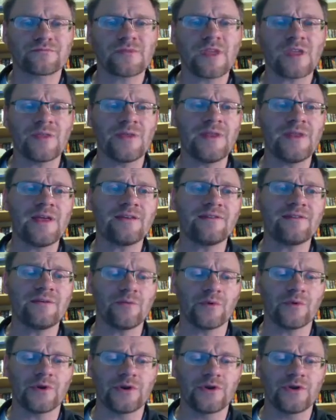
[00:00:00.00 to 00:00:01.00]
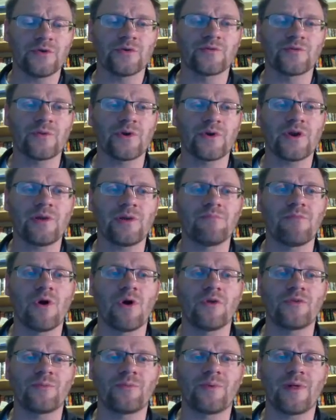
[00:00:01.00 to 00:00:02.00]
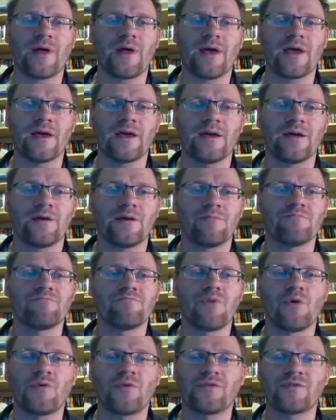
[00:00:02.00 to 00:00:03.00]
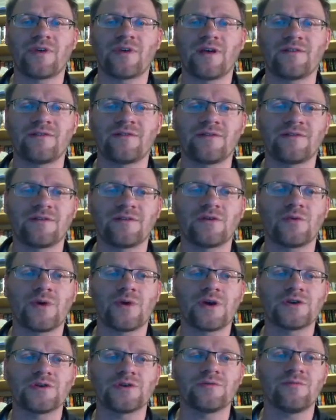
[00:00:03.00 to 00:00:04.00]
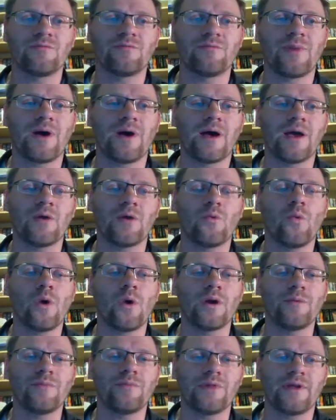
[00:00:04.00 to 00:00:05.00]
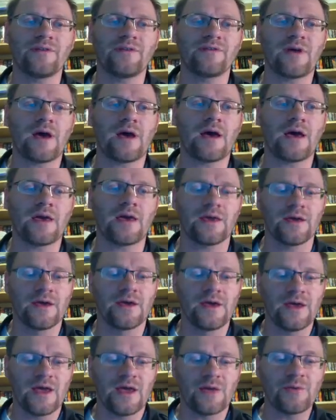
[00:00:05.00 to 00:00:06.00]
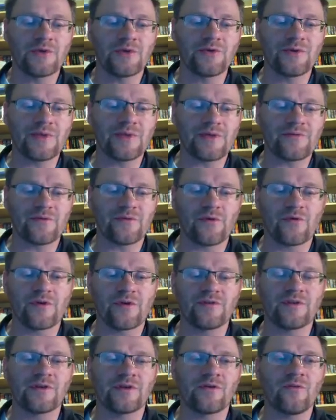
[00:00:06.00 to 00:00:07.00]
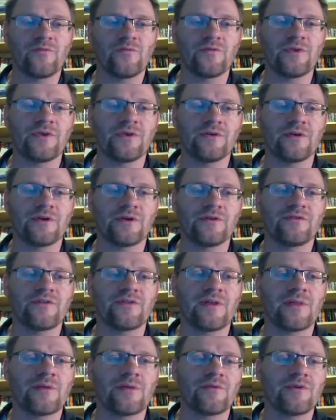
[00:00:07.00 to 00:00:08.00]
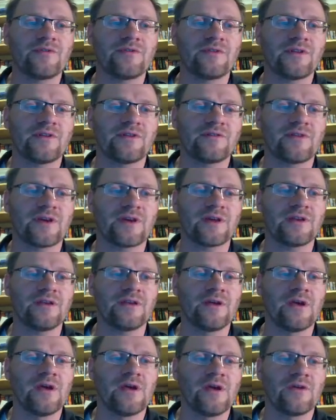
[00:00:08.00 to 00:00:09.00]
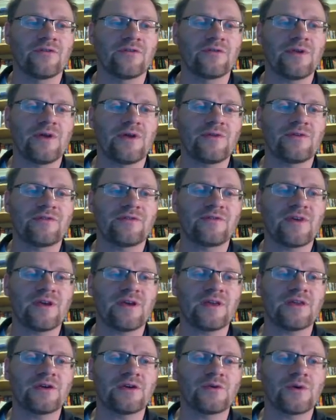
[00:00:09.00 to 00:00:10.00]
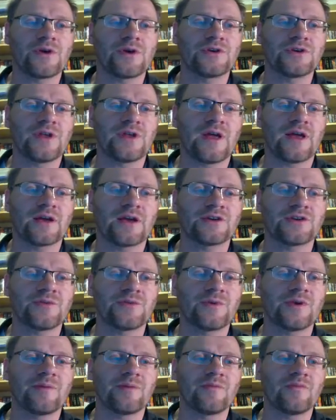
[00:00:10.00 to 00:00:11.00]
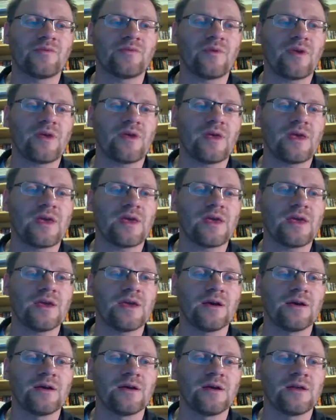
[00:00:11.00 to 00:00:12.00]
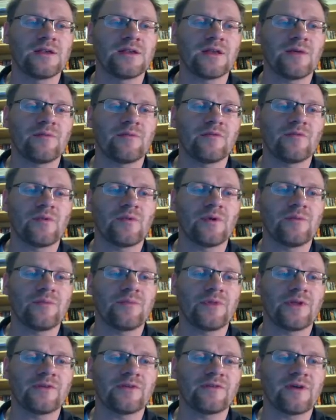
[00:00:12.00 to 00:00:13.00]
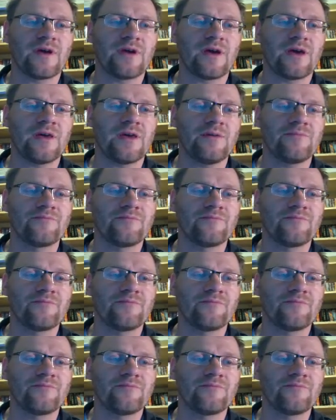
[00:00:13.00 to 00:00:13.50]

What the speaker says: the next thing we're going to do is we're going to multiply both sides of this equation by 1 plus I. And we're doing that for a reason, and hopefully you'll understand that reason in a second. So now the second equation actually becomes a times 1 plus I.